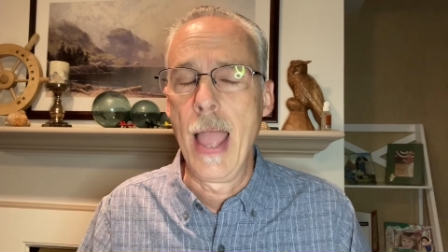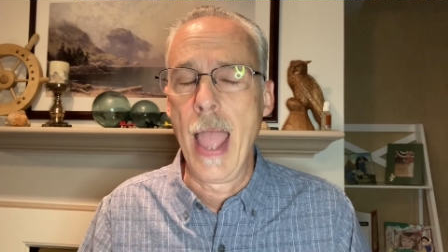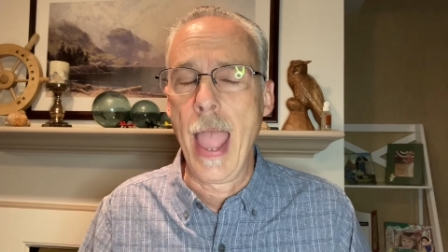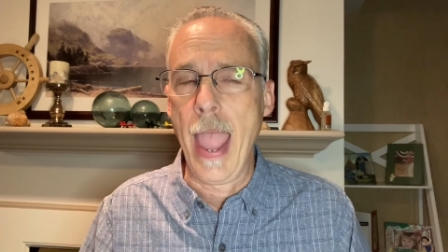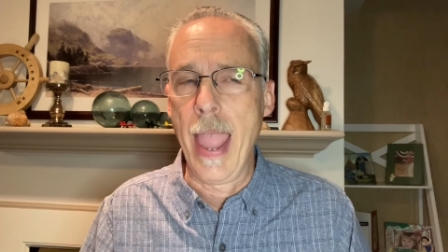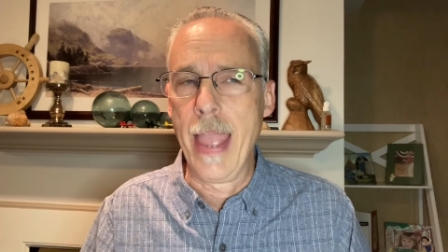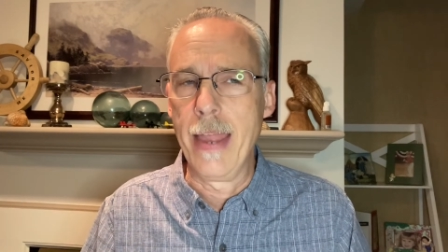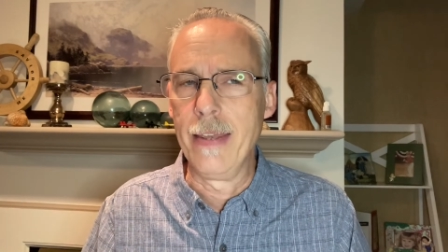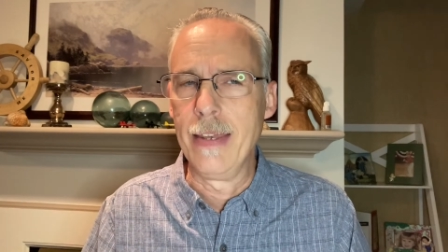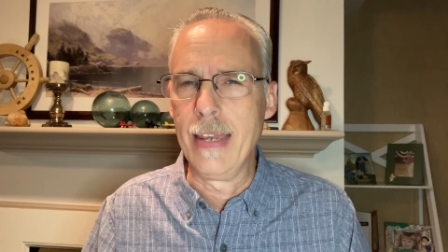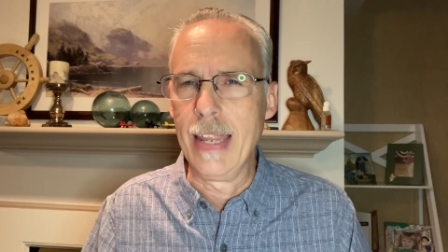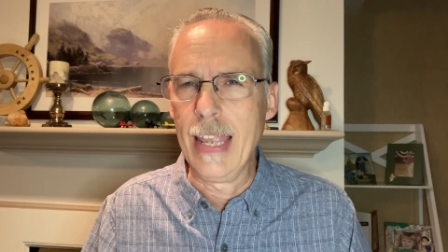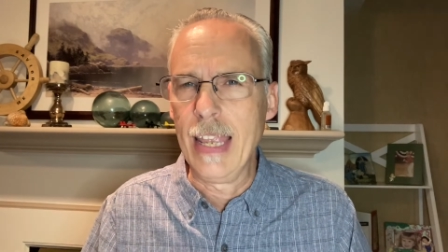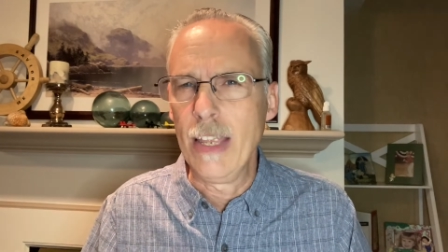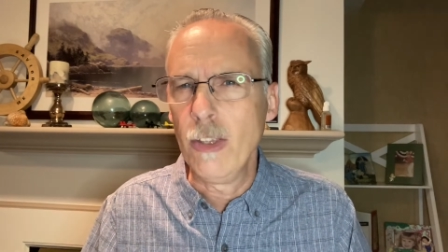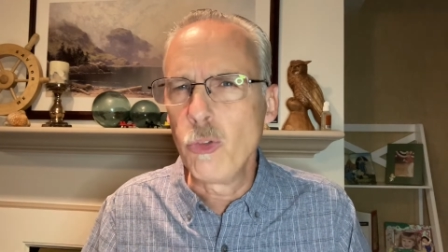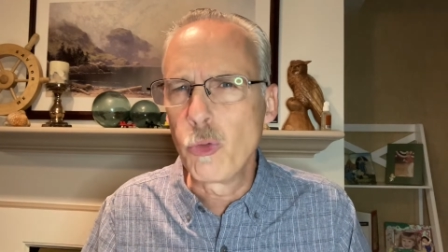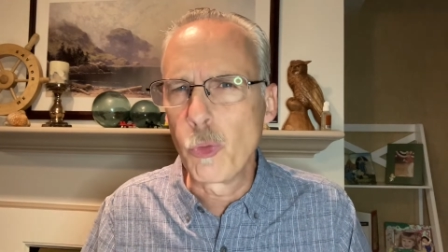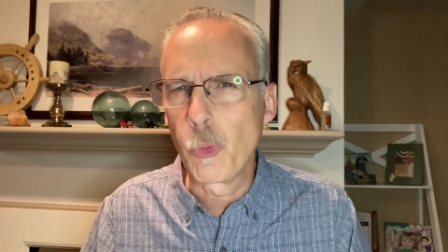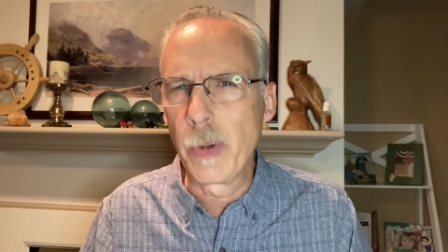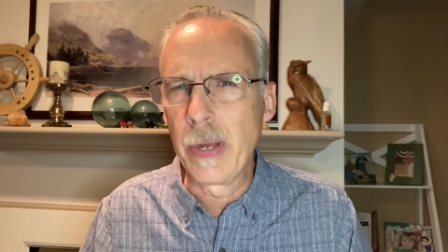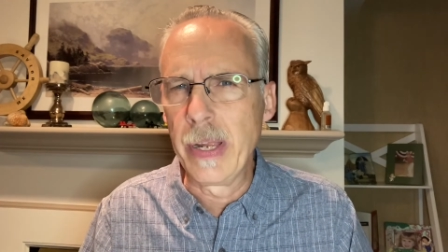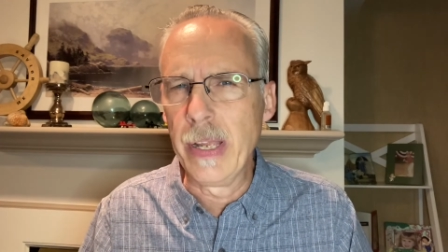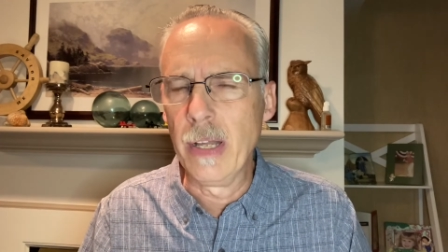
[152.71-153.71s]
And
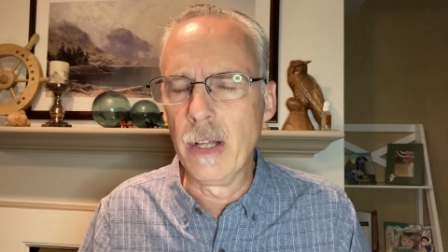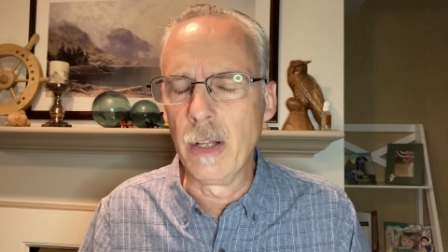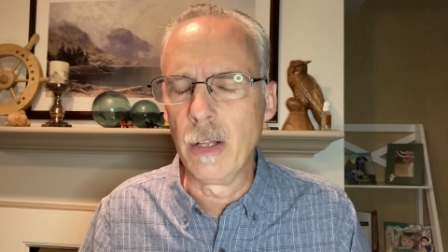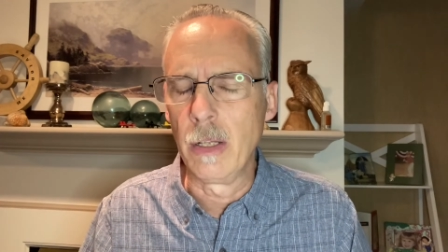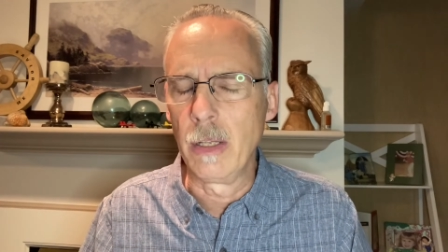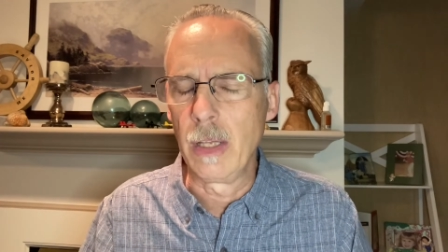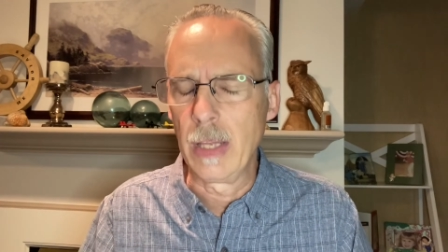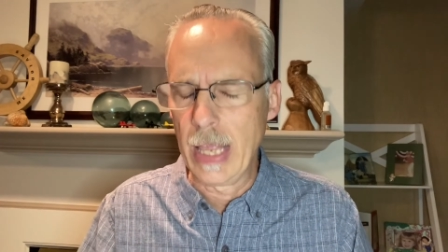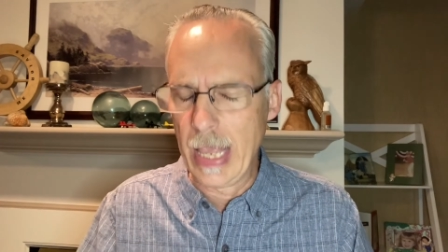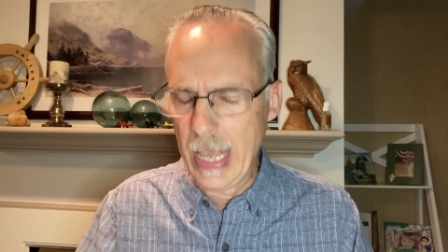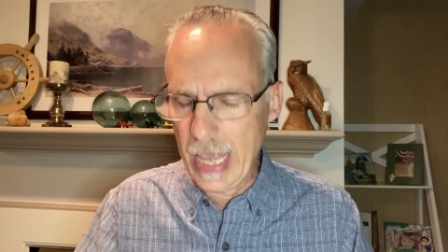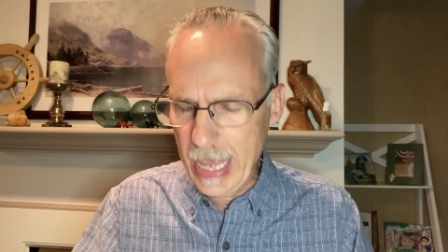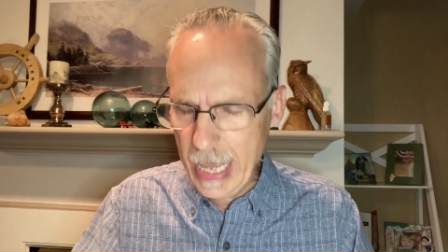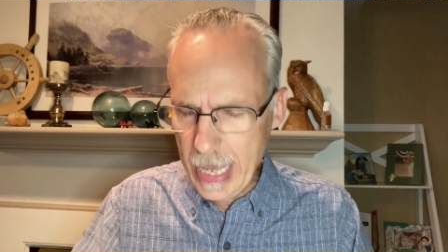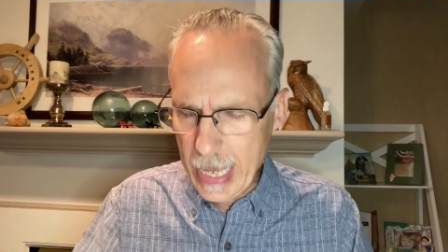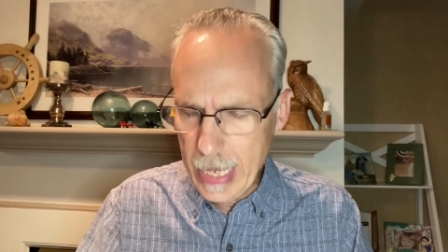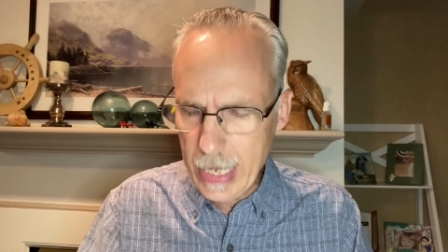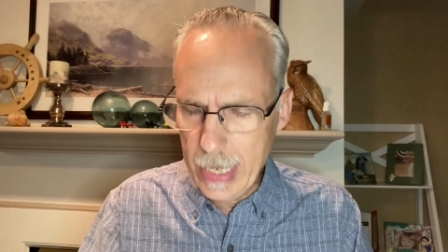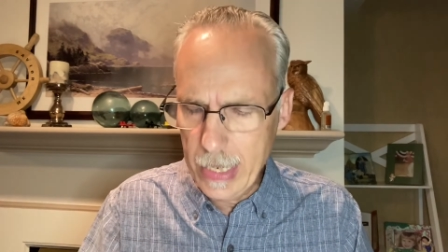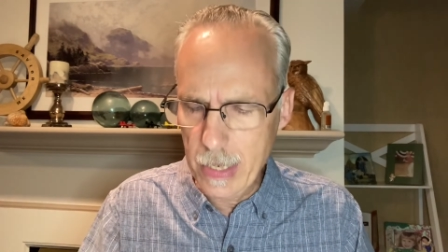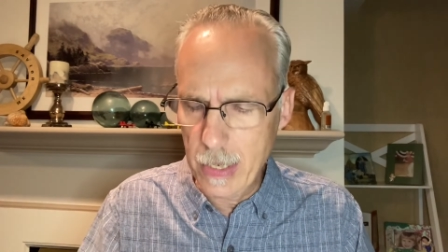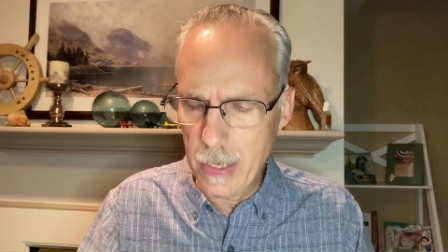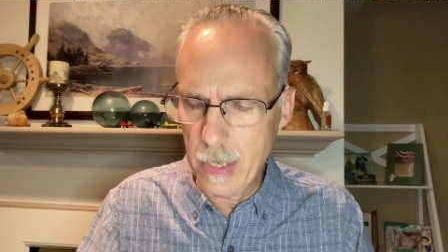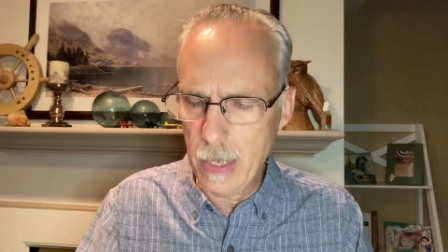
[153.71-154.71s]
Israel
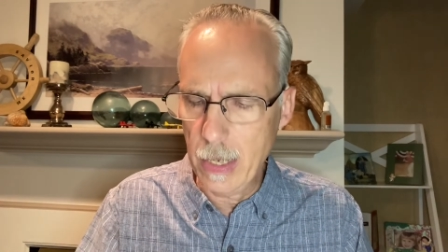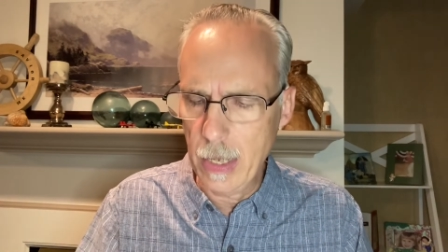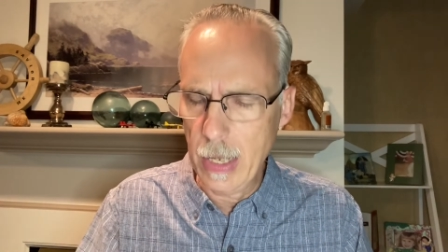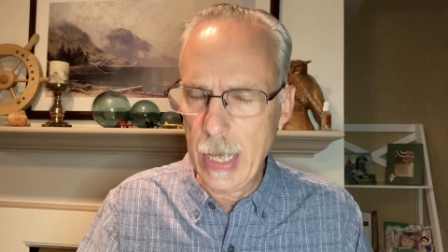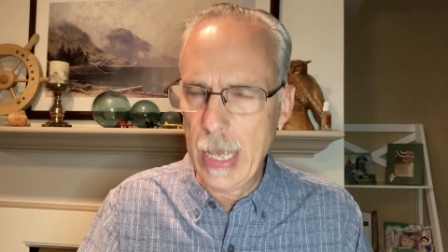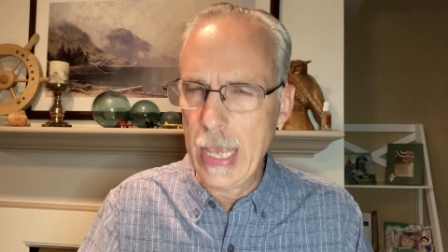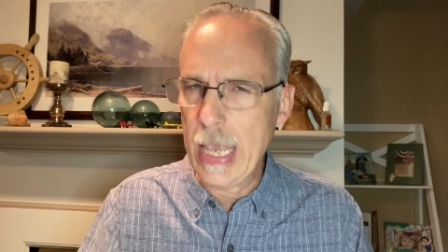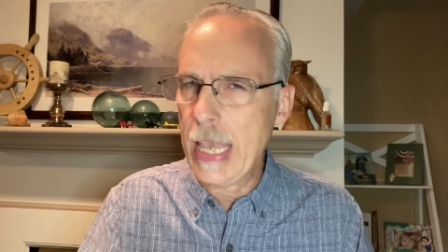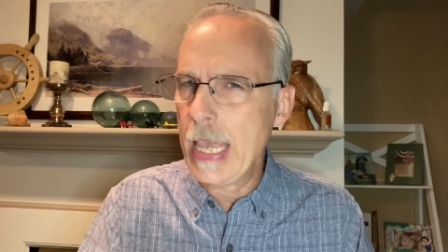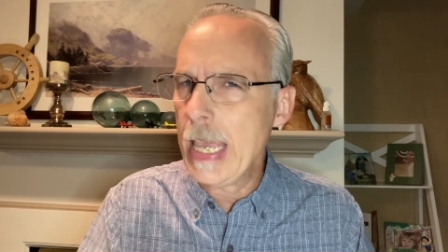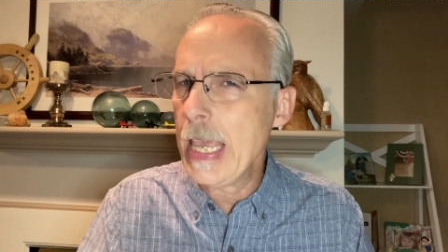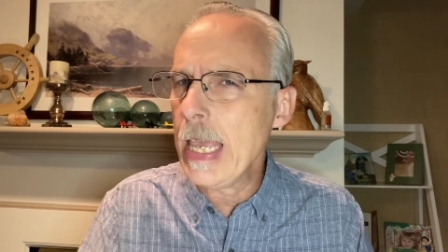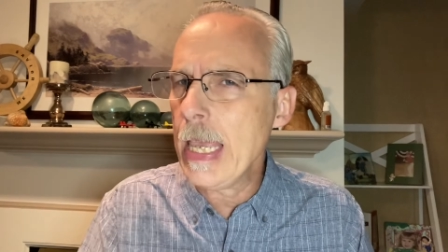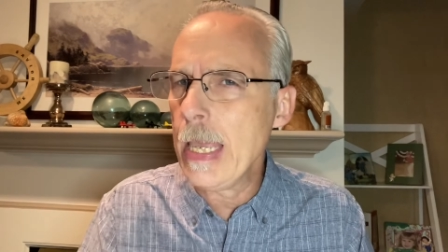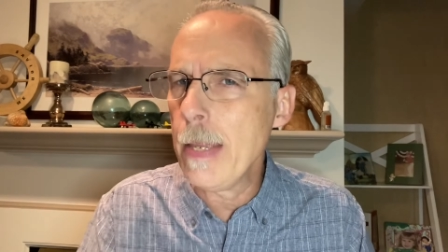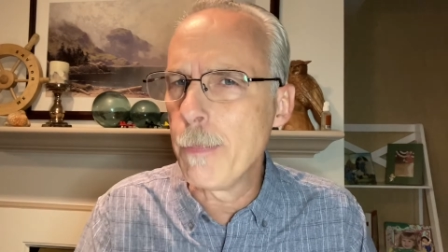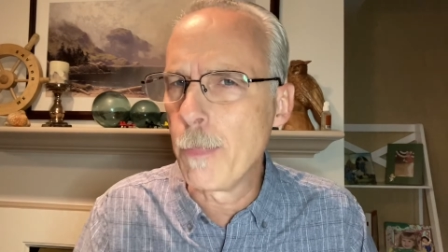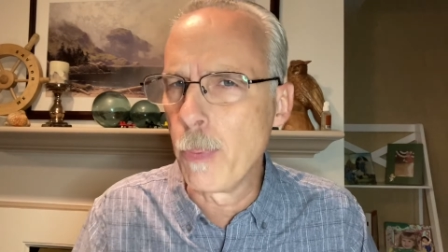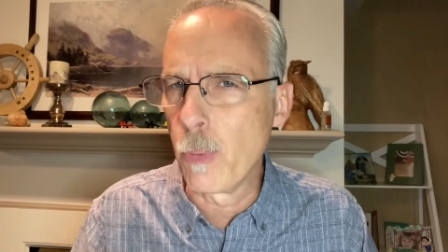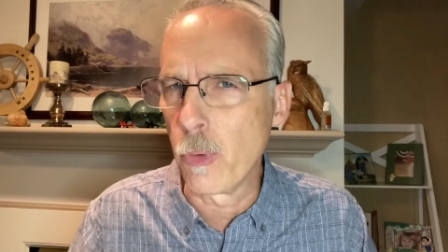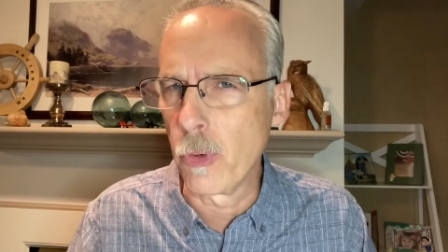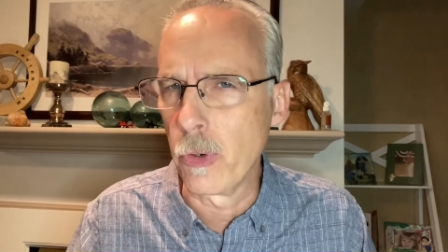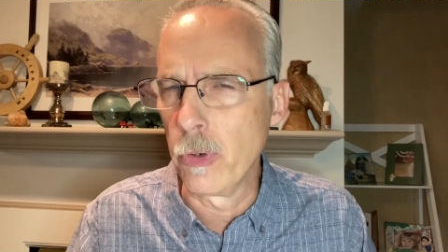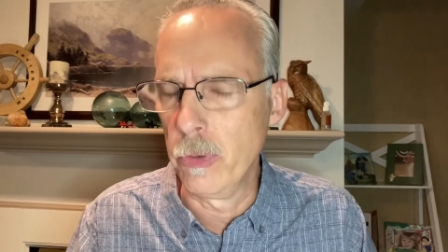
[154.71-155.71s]
in
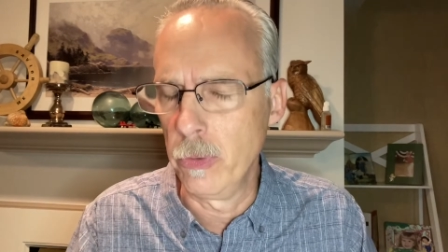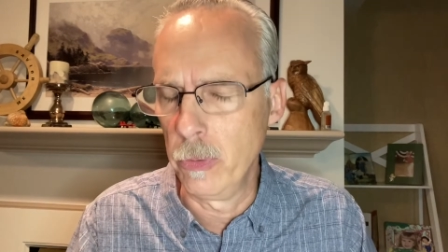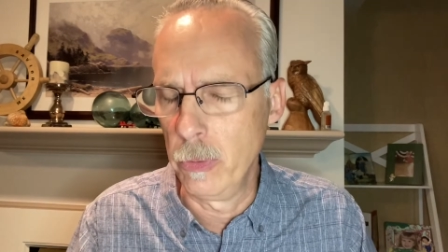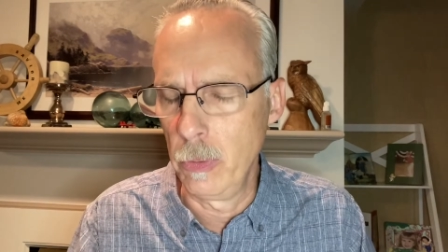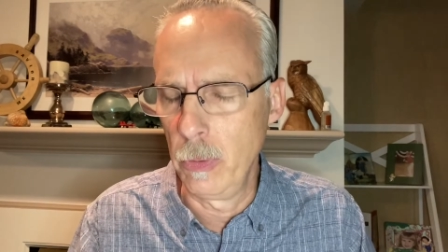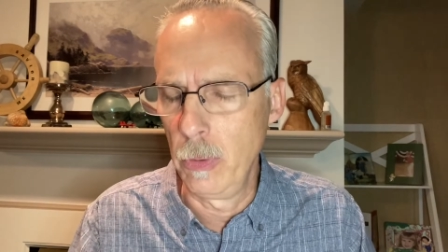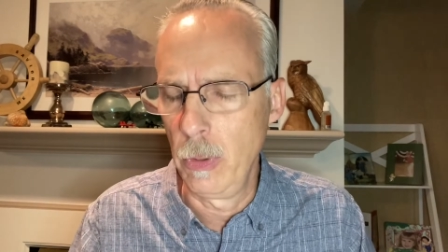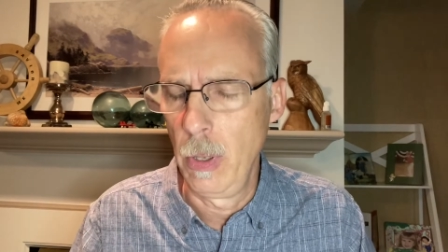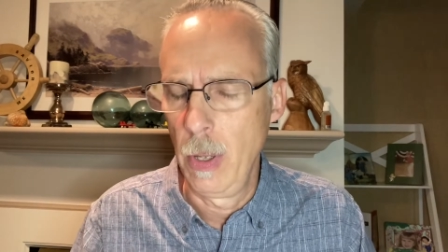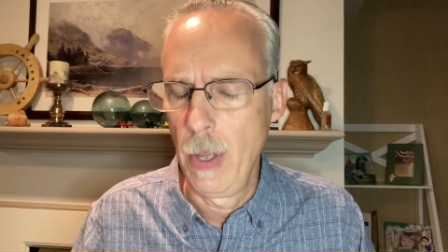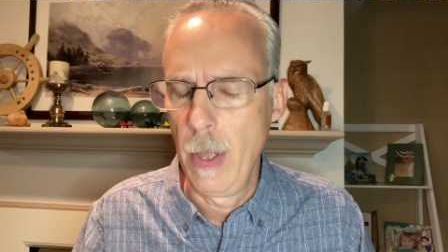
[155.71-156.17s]
Hebrew